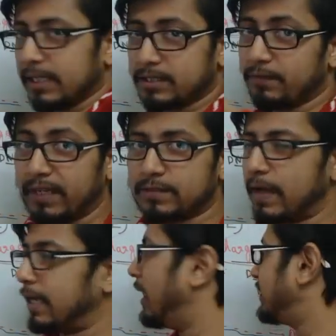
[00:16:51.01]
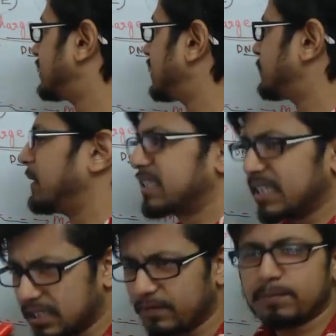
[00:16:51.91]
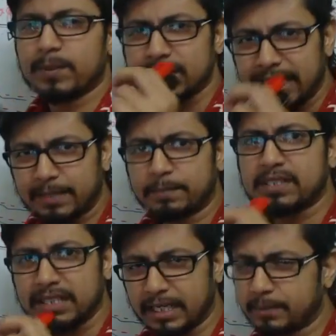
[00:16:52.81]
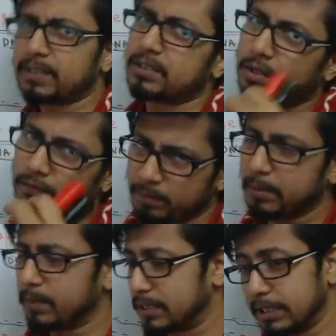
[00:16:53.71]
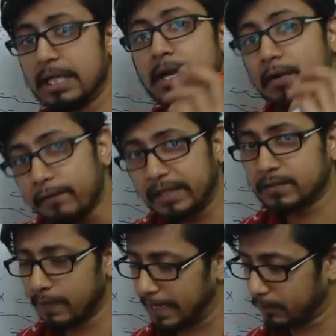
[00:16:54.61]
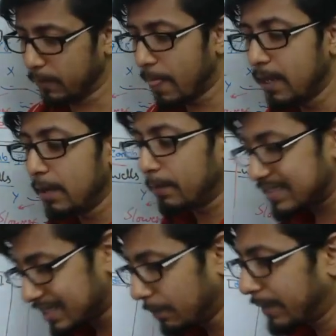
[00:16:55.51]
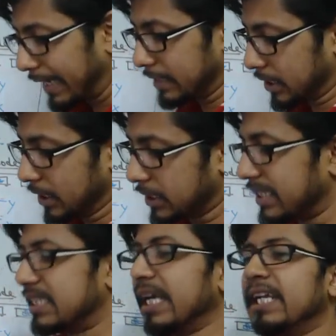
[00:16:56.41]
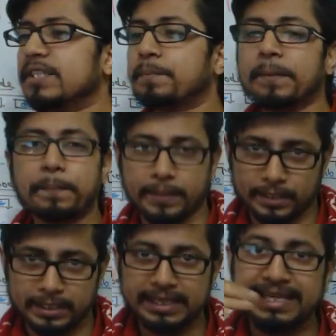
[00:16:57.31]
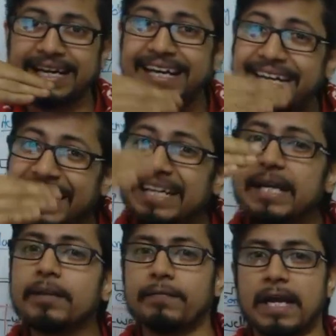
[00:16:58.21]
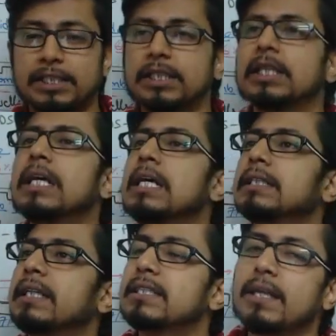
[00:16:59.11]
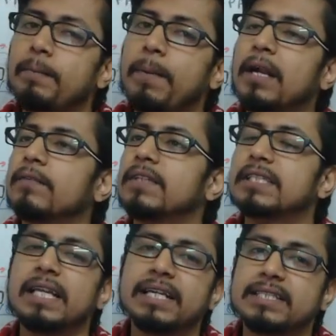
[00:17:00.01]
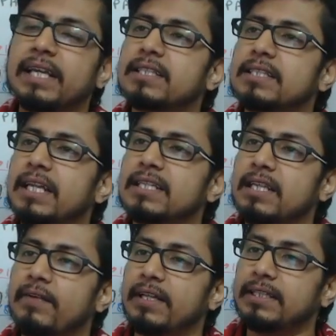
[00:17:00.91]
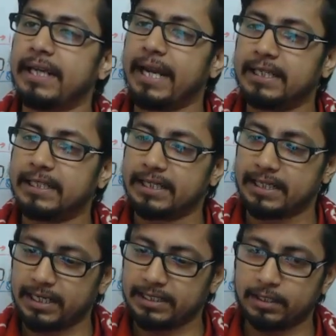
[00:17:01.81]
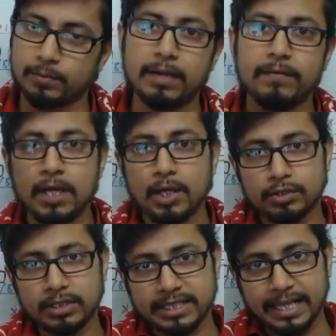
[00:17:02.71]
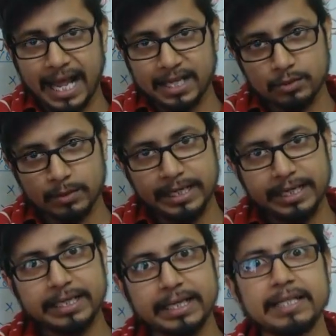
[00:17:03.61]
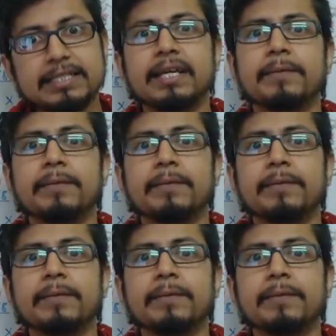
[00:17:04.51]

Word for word: fixed value, either 6%, 7%, 8%, 10% or 15% fixed value. But some cases the gel is prepared in a gradient fashion. Then some part of the gel is 6, then 7, then 8, then 10, then 12. So it's gradually increasing